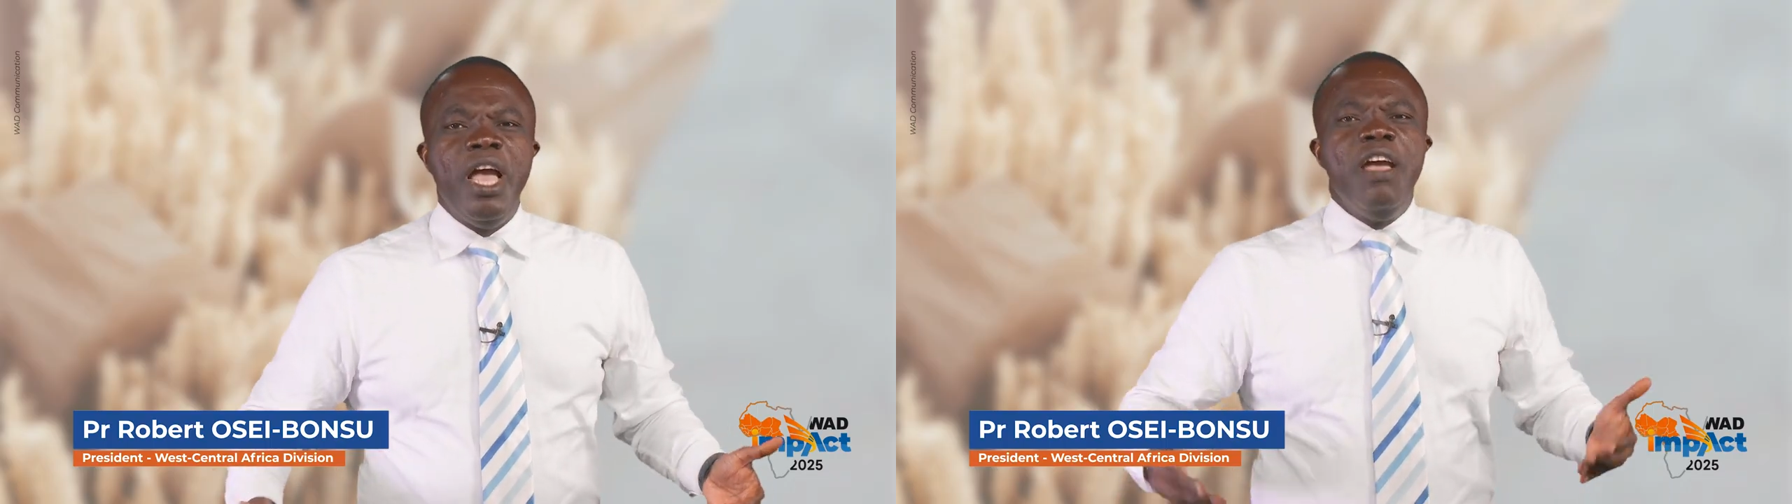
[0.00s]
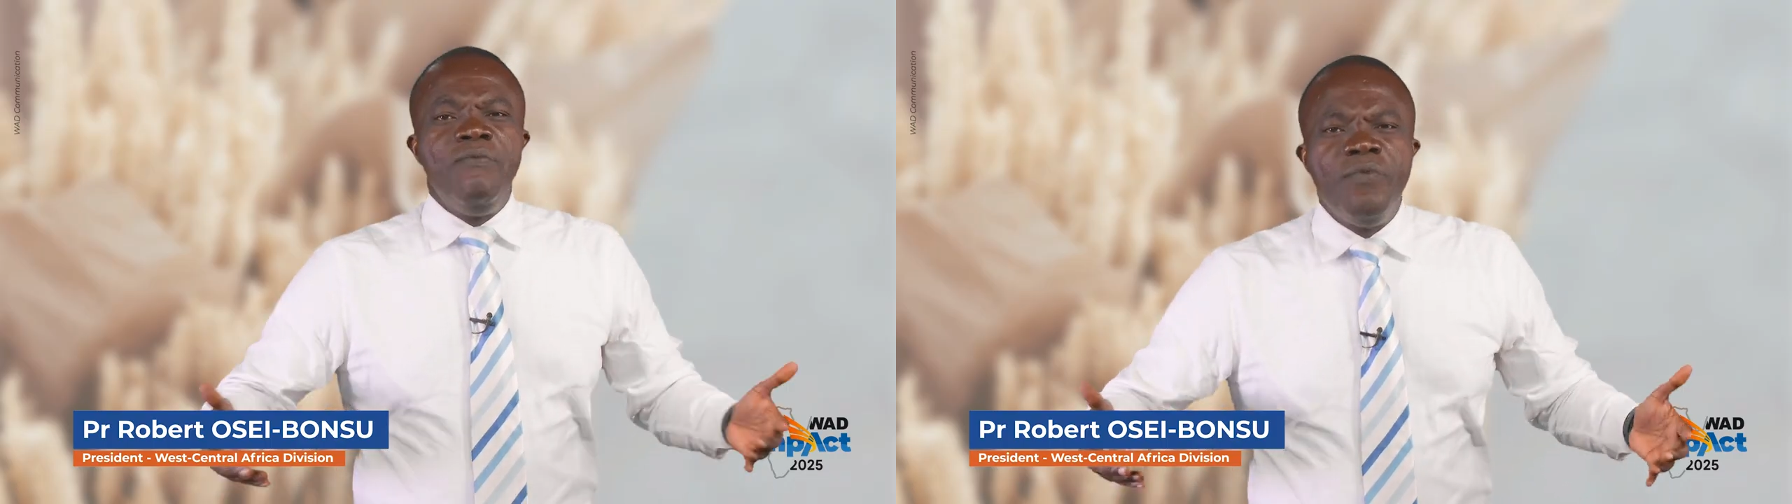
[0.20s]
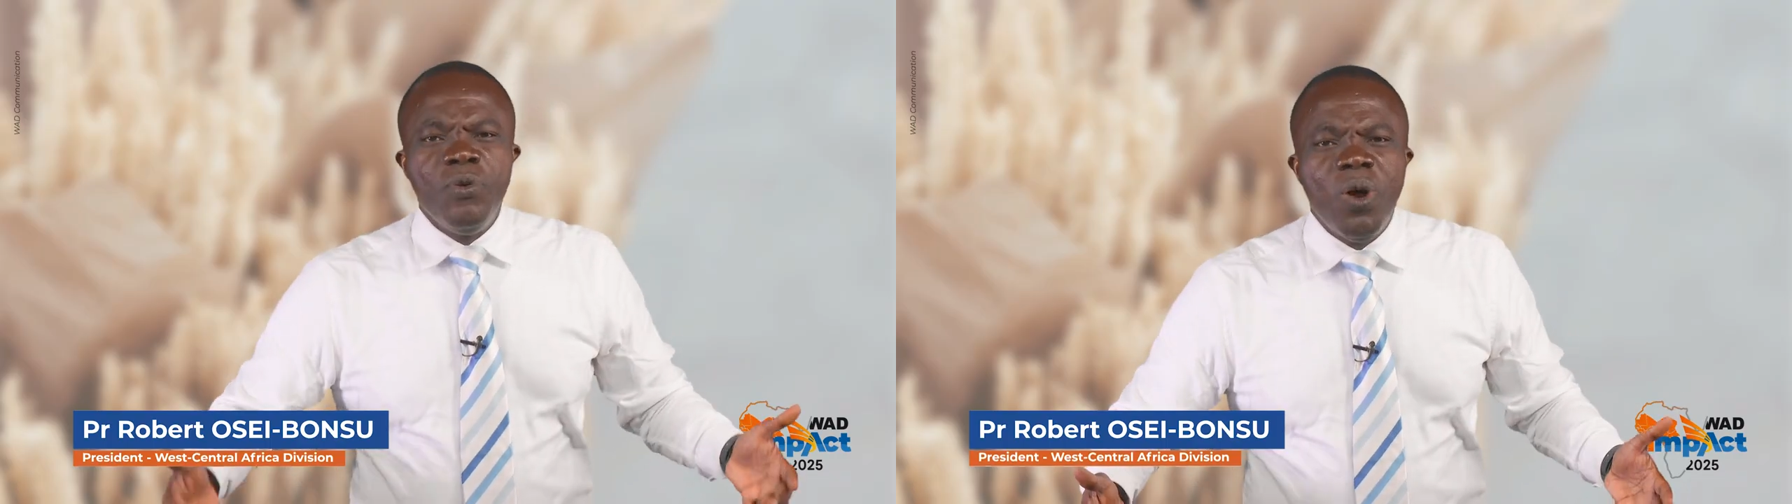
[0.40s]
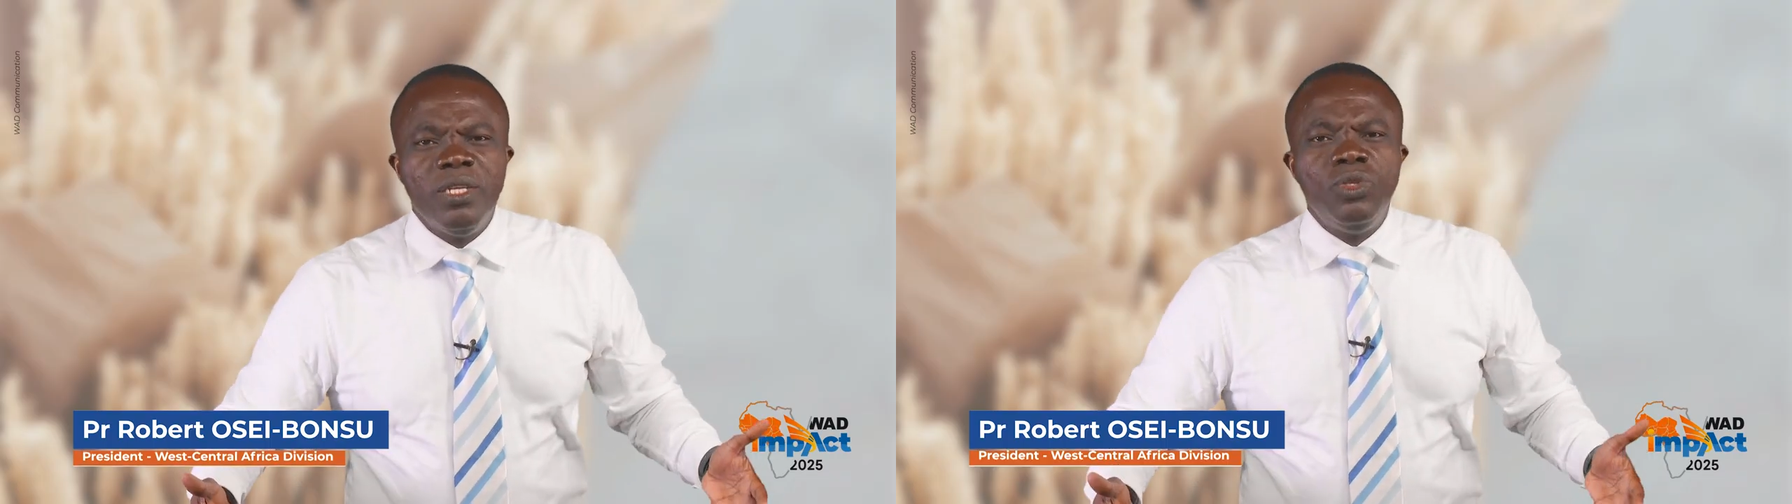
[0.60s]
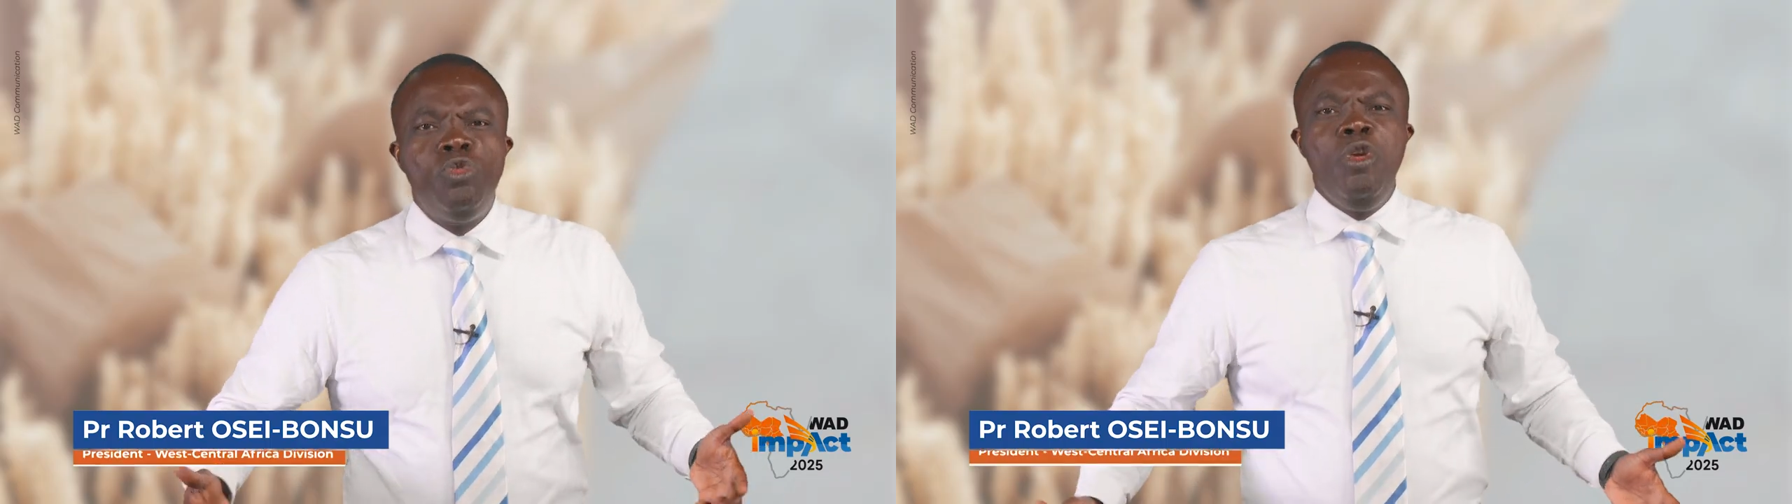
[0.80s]

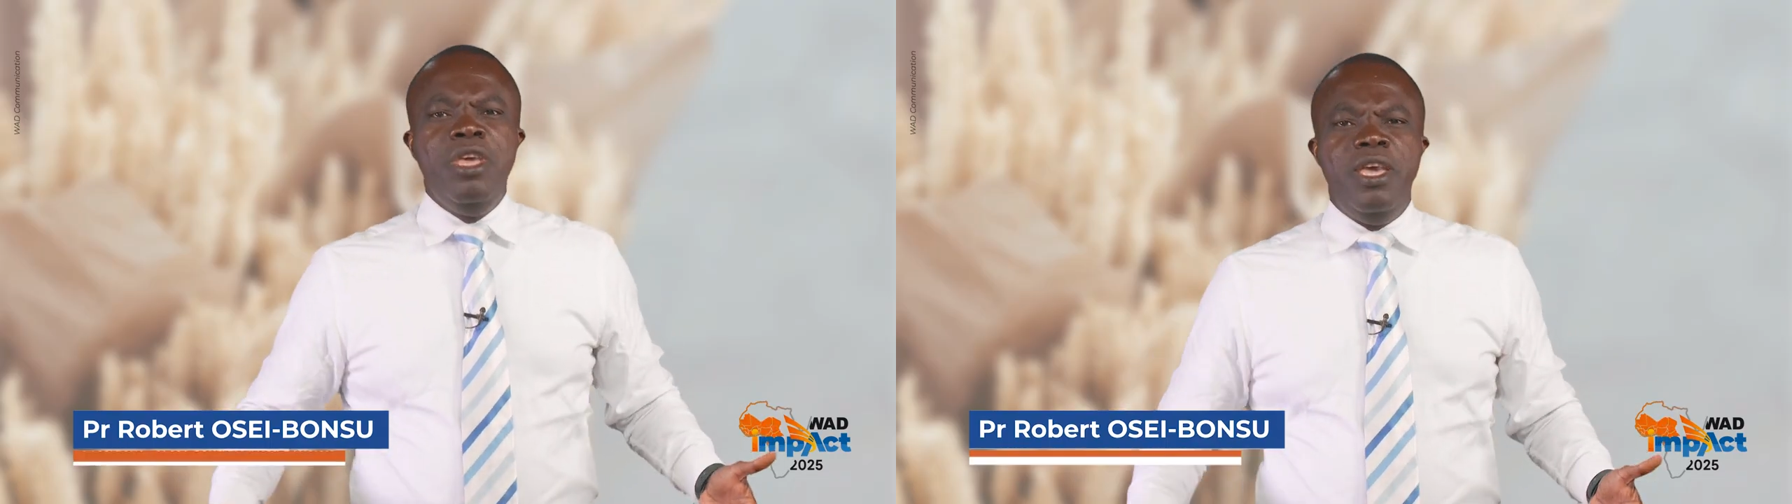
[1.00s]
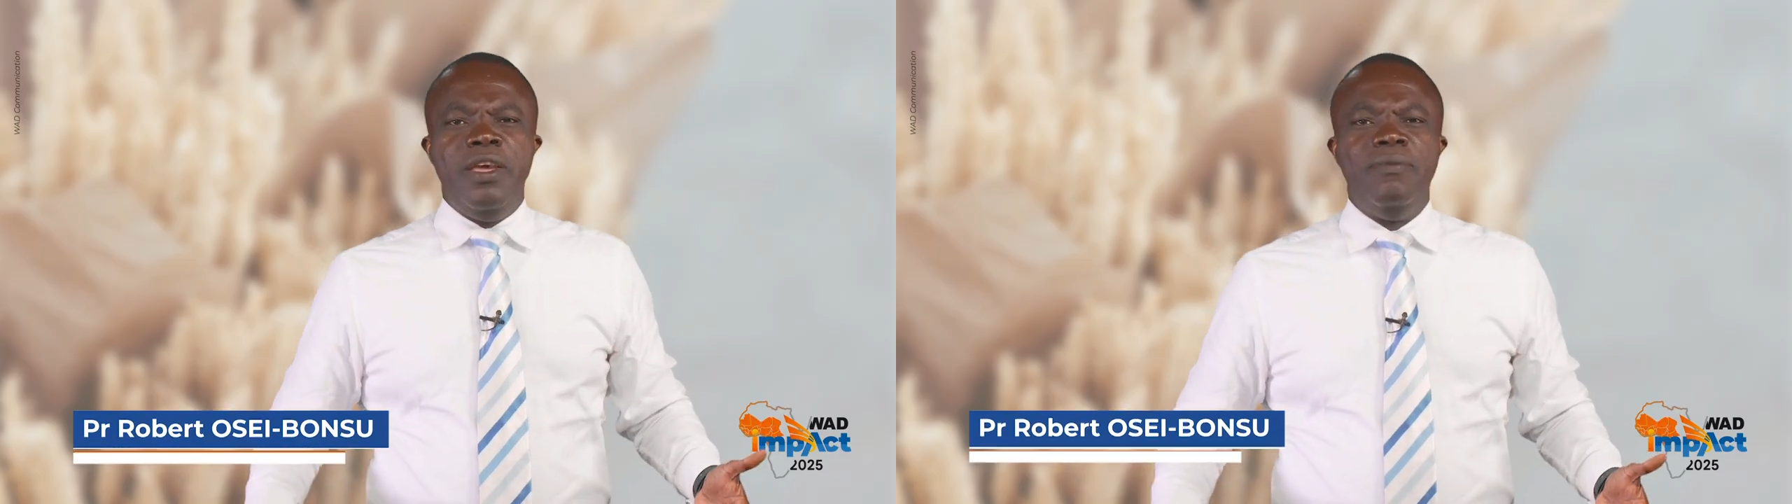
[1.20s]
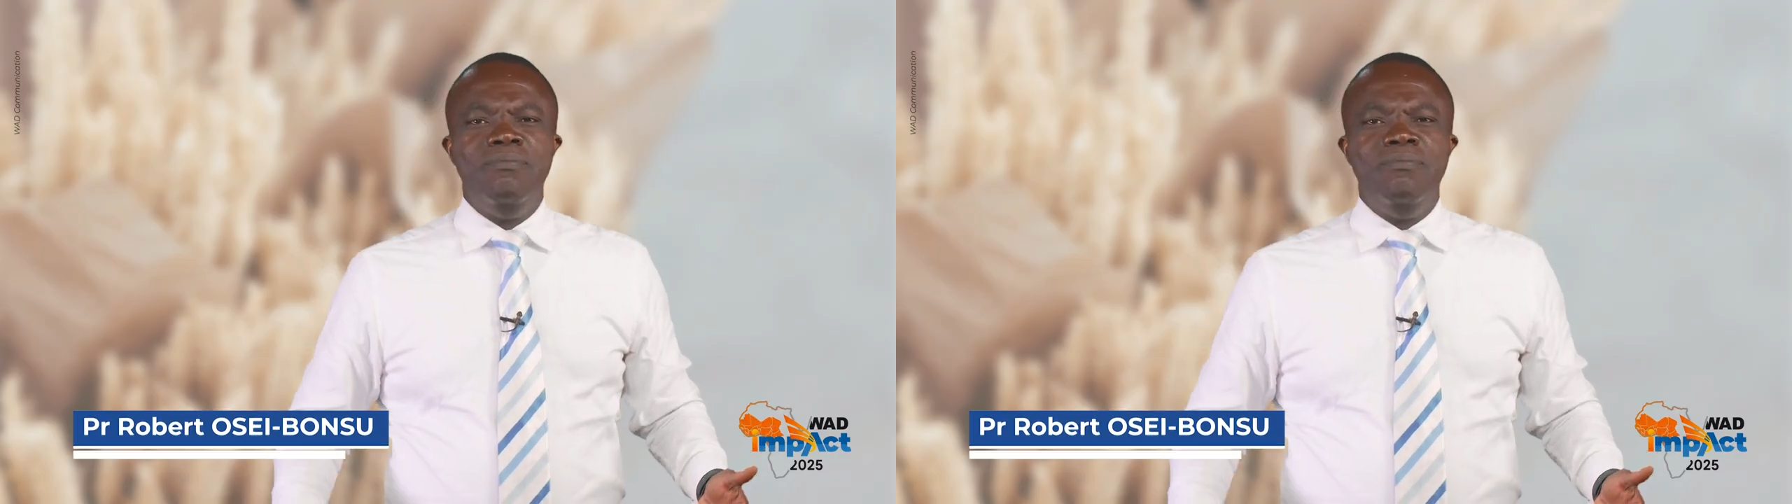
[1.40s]
everyone to hear.